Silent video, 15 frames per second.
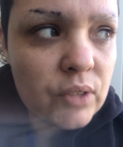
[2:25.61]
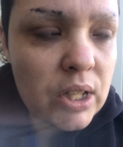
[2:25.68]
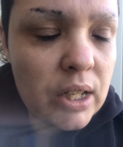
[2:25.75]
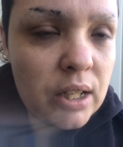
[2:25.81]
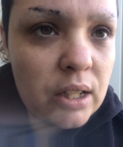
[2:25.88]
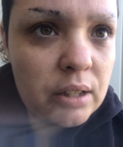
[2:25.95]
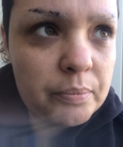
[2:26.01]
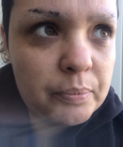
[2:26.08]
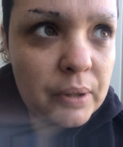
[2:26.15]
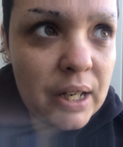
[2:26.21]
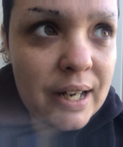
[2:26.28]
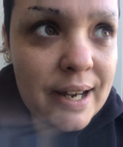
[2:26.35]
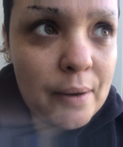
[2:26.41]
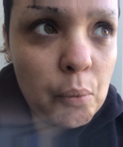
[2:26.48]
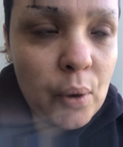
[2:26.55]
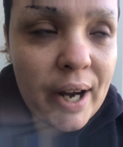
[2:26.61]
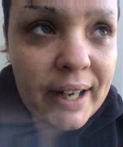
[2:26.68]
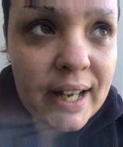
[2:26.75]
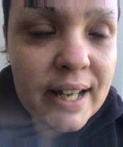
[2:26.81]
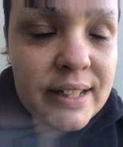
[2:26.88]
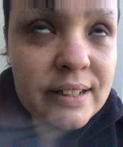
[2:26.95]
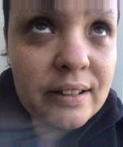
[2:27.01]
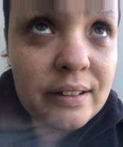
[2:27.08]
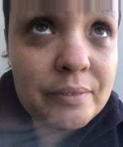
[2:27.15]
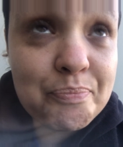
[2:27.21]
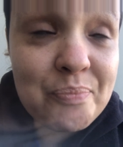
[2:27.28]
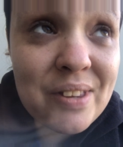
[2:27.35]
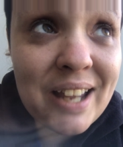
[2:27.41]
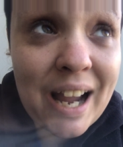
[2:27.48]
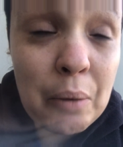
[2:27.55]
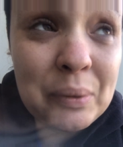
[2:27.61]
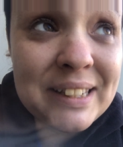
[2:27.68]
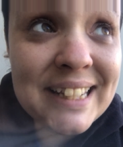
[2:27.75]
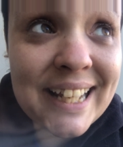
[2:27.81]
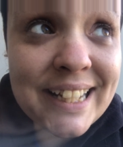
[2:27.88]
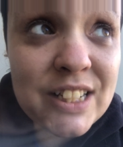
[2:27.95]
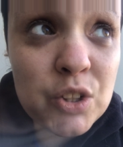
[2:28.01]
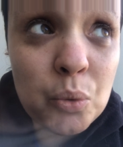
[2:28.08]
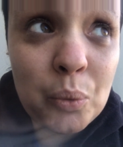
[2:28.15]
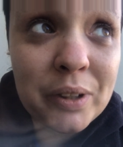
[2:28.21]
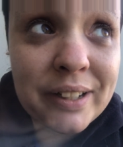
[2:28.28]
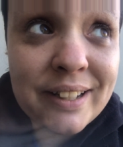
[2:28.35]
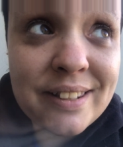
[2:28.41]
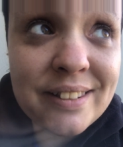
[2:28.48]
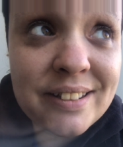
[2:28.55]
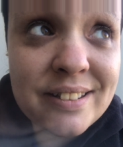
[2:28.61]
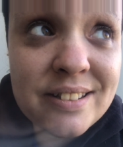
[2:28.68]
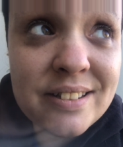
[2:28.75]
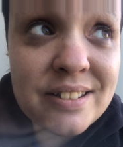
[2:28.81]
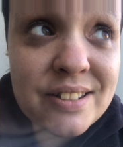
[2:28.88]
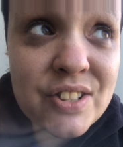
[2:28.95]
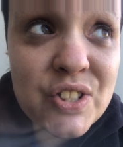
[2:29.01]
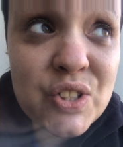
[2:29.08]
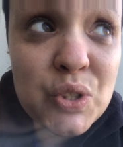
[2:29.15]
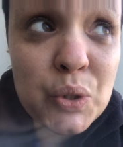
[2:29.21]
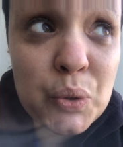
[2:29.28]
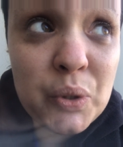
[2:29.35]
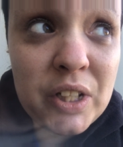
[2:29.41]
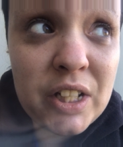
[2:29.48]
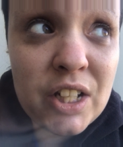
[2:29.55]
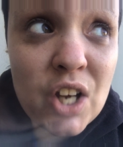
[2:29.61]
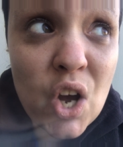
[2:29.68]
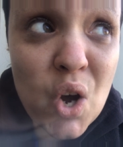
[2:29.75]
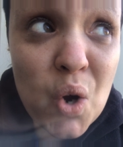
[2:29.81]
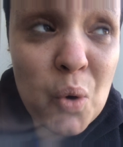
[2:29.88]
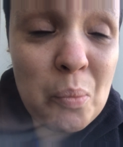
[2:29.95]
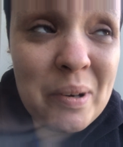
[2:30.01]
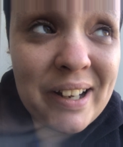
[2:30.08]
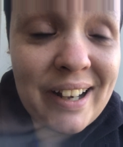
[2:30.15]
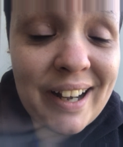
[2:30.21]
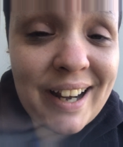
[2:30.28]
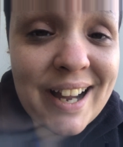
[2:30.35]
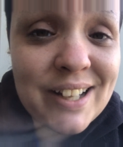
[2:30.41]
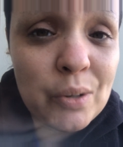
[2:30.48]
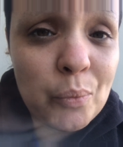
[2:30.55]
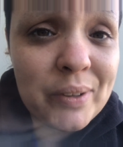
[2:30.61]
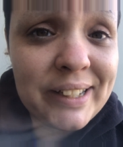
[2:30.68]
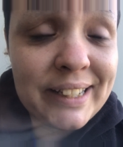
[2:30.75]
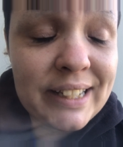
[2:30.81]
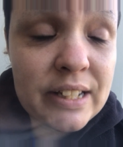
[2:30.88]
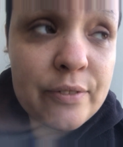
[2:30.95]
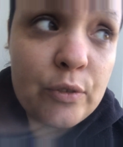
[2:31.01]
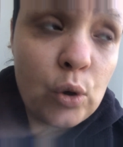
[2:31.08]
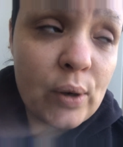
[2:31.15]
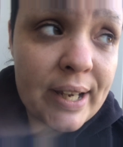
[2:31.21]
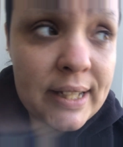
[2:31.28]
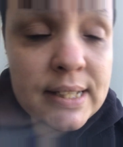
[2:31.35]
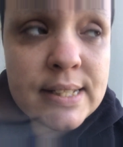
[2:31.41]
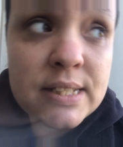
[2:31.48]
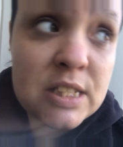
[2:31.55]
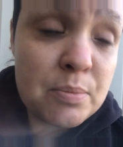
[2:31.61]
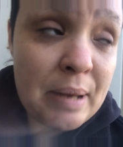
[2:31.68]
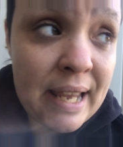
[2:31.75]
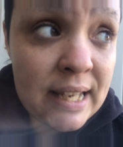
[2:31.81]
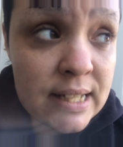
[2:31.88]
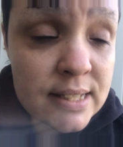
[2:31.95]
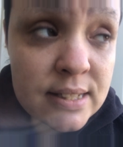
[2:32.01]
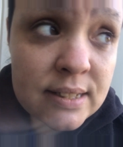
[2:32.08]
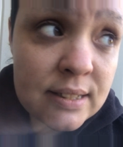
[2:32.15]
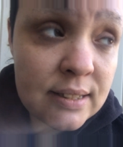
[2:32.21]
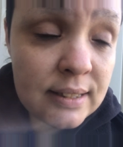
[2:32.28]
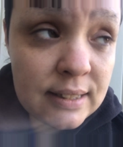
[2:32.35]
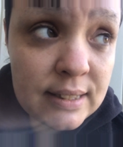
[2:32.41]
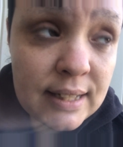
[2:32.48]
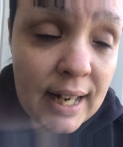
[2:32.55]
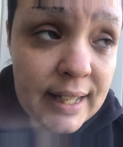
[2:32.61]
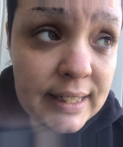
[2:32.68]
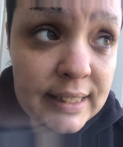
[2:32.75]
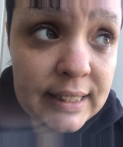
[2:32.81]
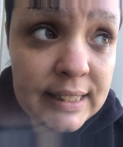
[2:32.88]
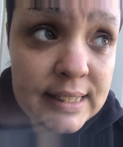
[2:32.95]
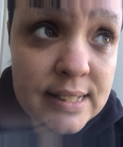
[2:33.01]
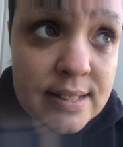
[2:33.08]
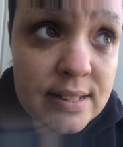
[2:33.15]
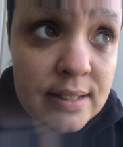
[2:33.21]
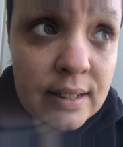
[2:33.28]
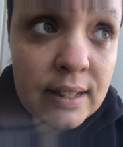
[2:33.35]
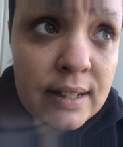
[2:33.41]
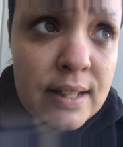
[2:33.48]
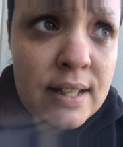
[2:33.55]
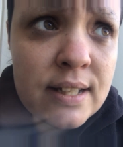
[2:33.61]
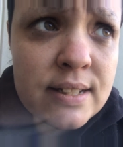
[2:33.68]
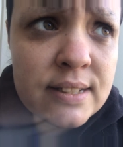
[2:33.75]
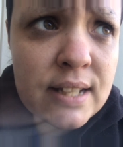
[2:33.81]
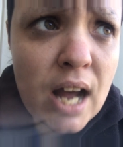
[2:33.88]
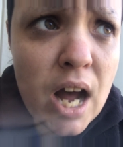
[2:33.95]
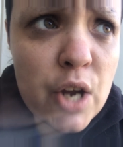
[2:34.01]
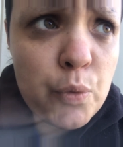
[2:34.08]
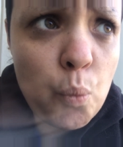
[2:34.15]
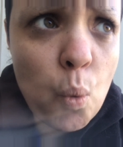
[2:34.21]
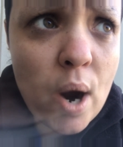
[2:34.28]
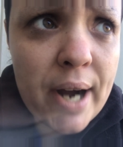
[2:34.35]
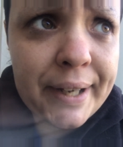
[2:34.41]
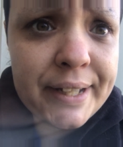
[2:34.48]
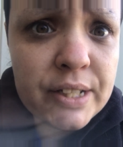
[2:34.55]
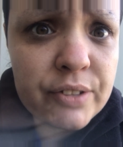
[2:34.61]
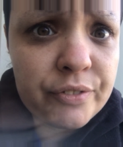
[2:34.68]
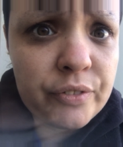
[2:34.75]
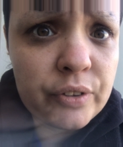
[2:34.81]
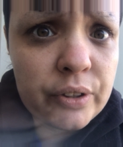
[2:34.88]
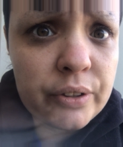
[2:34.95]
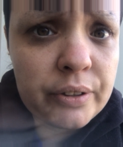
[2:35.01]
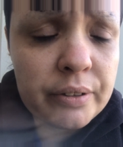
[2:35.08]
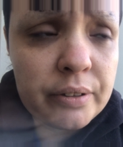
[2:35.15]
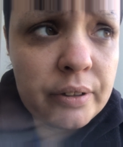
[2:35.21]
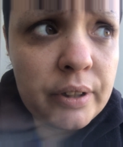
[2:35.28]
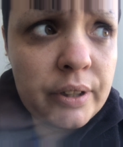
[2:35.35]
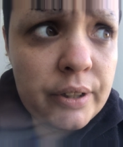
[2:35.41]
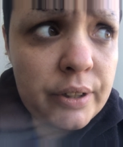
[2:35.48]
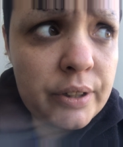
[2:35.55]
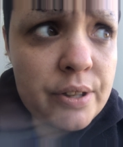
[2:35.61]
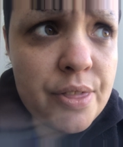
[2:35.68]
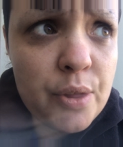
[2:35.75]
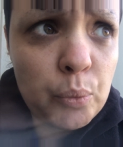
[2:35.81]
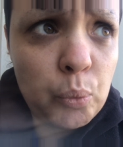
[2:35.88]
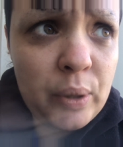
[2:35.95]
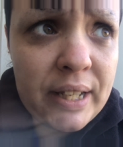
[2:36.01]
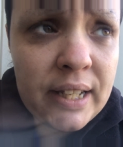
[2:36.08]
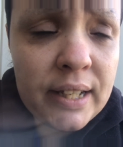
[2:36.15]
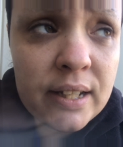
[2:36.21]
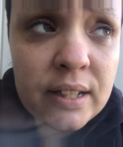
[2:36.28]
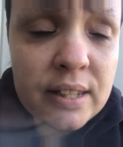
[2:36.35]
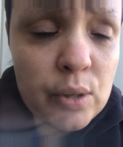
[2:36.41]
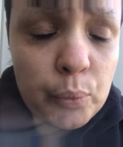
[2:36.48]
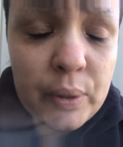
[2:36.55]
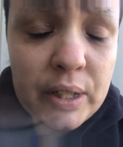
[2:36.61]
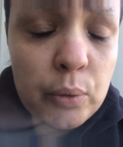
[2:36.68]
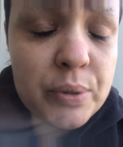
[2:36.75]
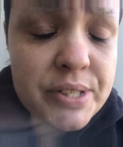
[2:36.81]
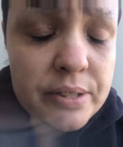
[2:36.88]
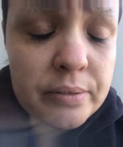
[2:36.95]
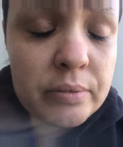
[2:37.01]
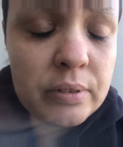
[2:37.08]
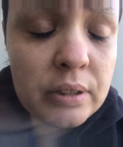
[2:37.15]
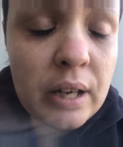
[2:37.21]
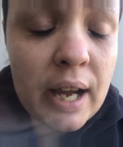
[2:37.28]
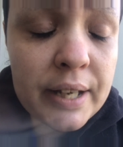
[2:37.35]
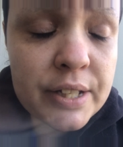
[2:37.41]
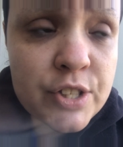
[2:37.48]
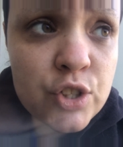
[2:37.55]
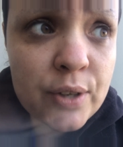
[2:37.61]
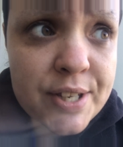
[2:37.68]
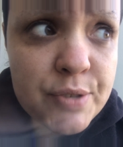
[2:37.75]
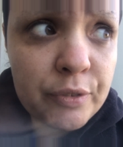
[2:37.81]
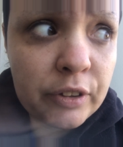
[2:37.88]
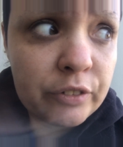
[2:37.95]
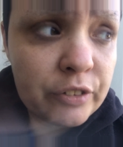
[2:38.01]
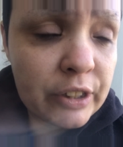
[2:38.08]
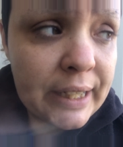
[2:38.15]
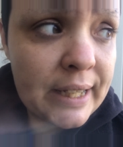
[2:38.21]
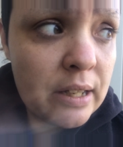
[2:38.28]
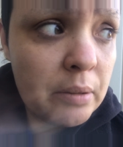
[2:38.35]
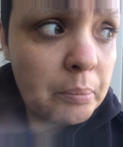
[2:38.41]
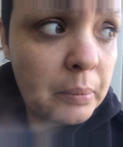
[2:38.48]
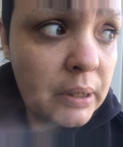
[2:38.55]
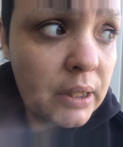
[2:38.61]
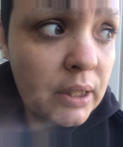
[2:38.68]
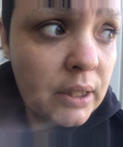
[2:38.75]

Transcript: um, I, I kind of I would like to work in the studio, but I kind of want to give Greg his space. He kind of needs to unwind for the week. The week was kind of stressful for him,